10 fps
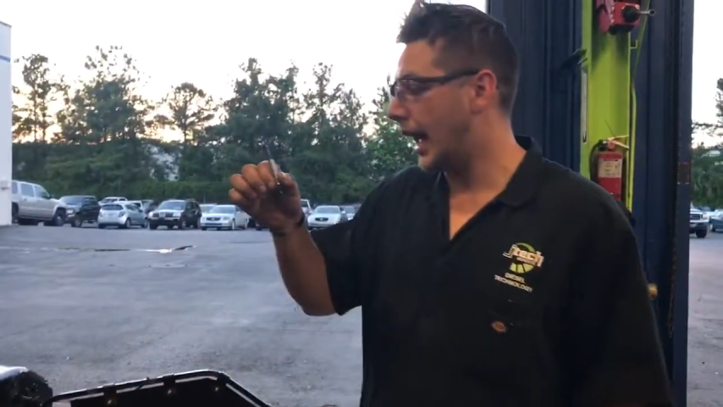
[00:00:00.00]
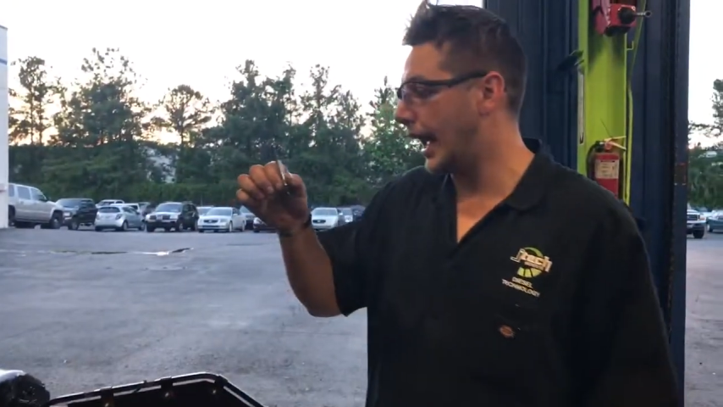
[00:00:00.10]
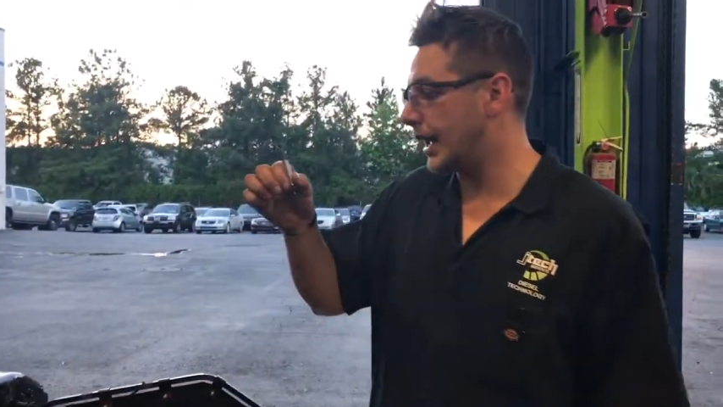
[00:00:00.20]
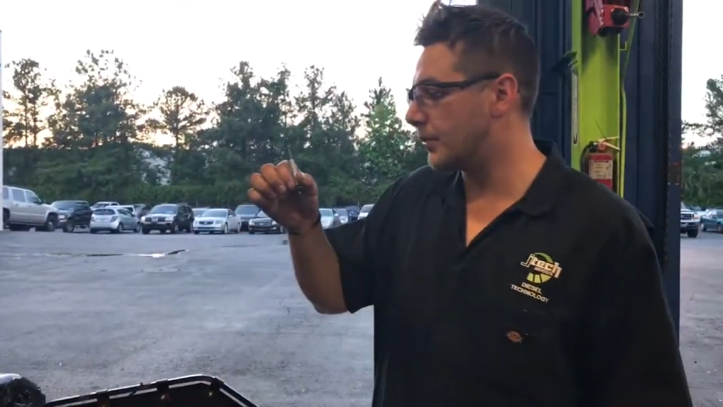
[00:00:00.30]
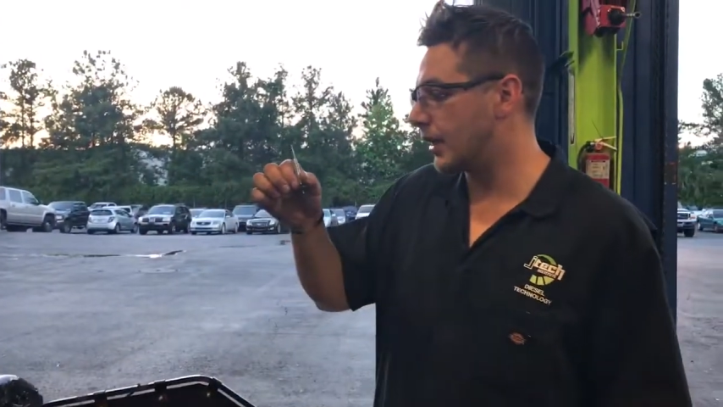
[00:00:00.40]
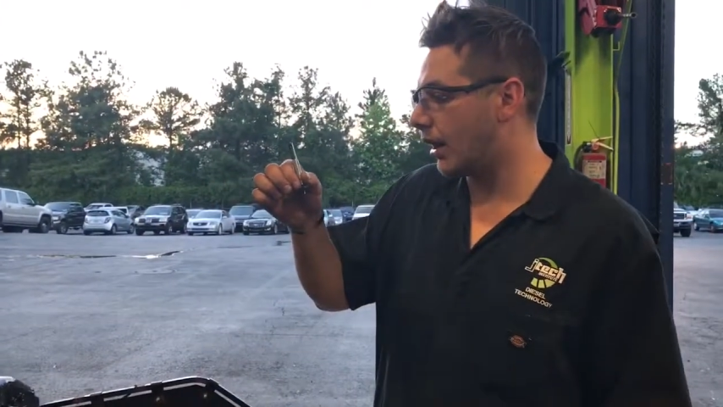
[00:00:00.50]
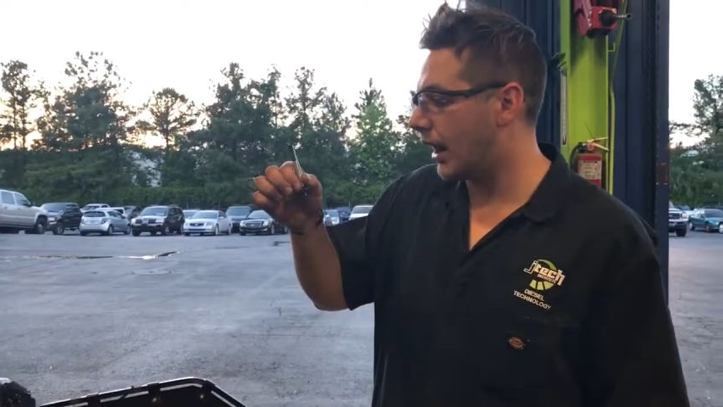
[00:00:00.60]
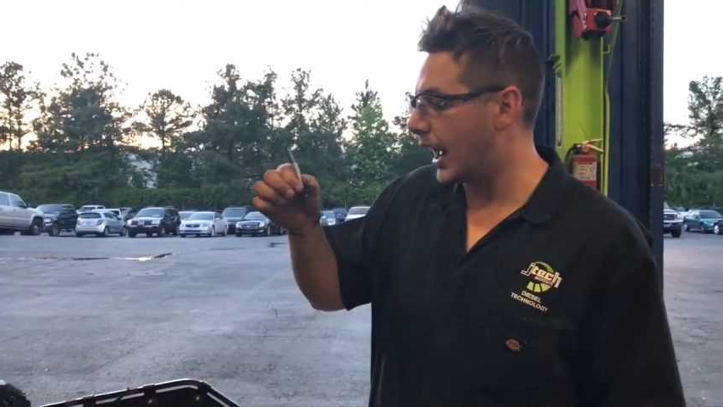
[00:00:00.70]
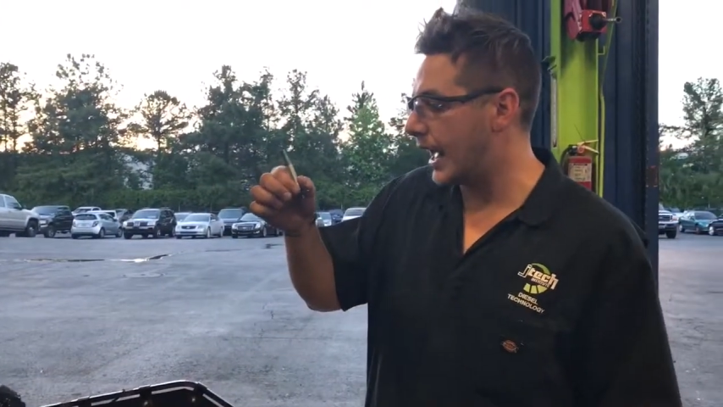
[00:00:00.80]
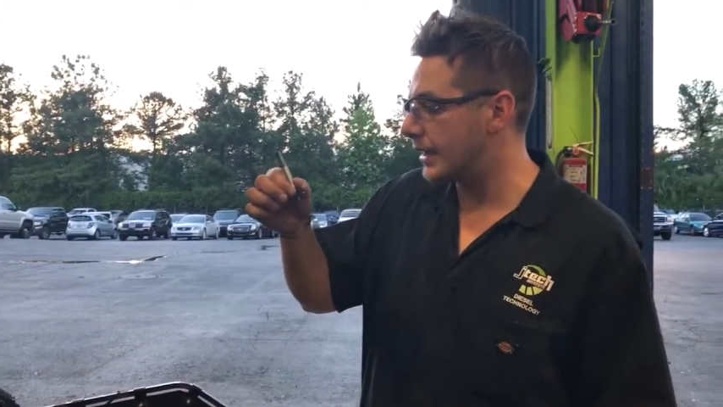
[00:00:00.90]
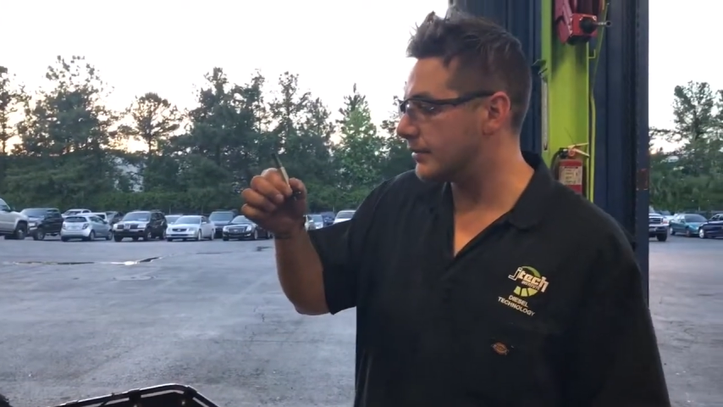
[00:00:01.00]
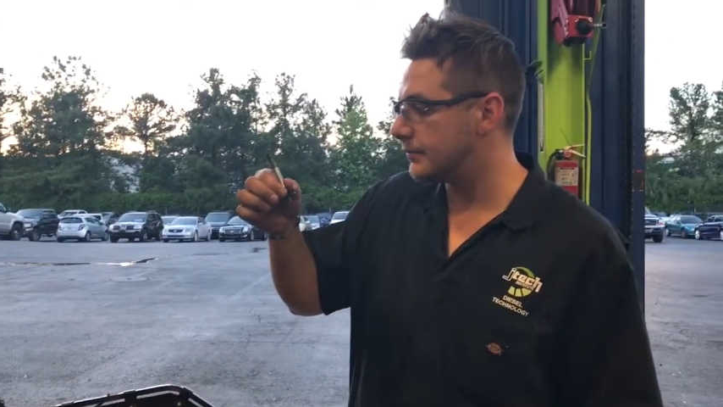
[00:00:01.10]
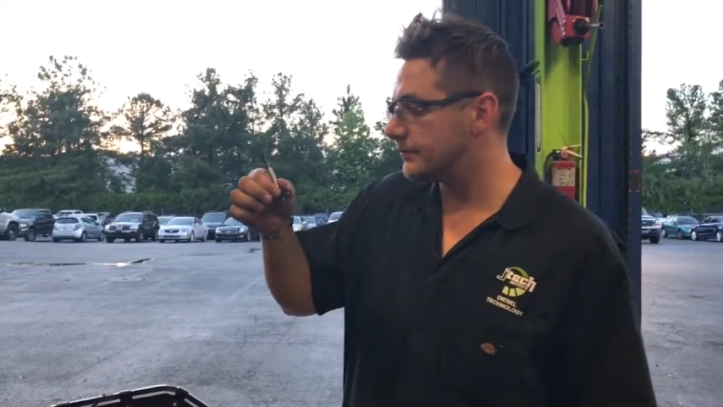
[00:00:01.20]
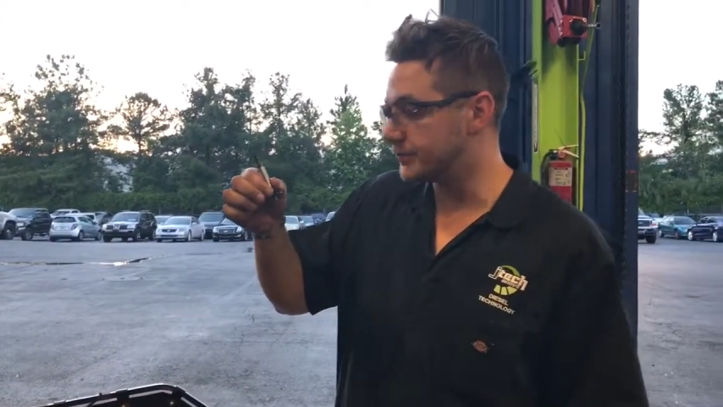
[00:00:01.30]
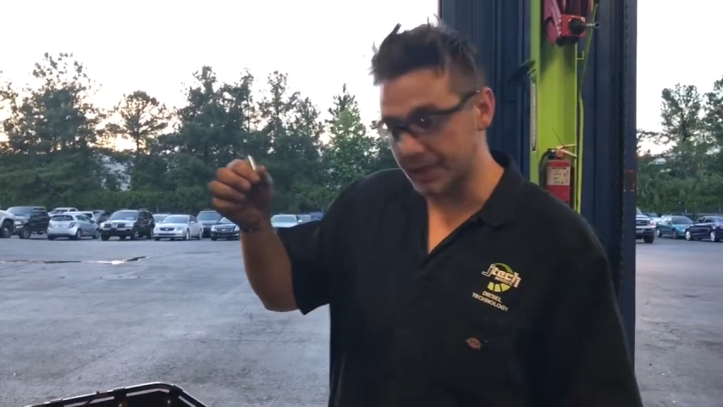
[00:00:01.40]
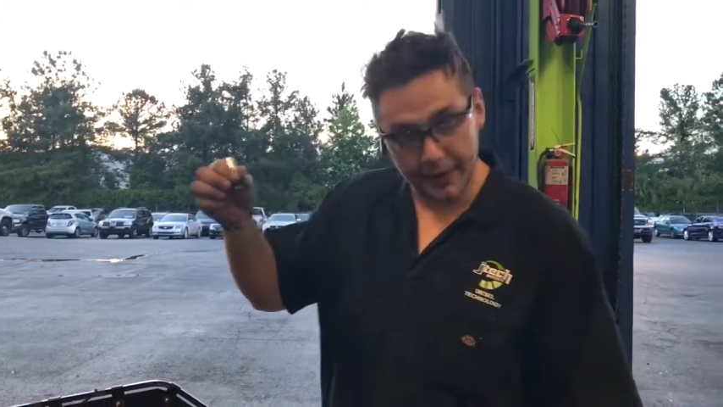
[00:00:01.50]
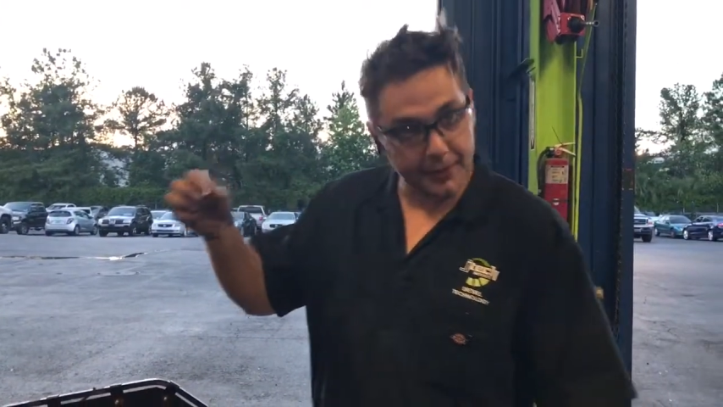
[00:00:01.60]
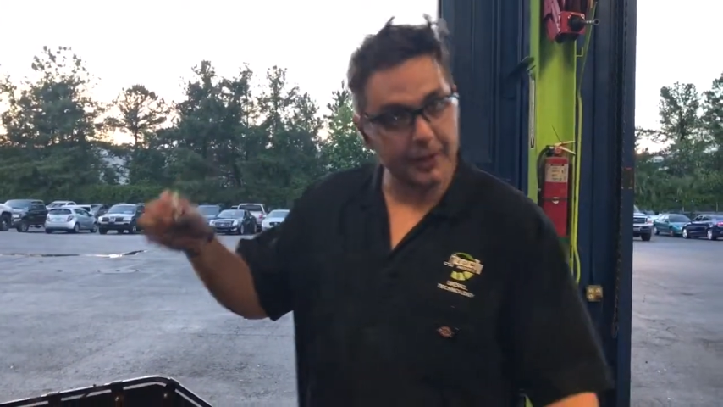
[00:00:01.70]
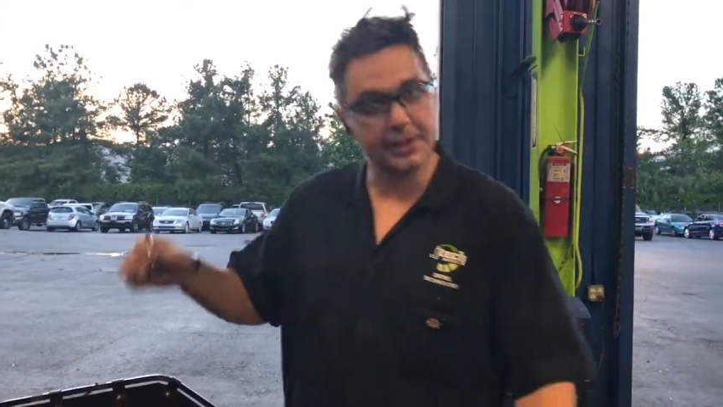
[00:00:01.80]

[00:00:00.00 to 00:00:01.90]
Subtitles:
And we are at 10, 30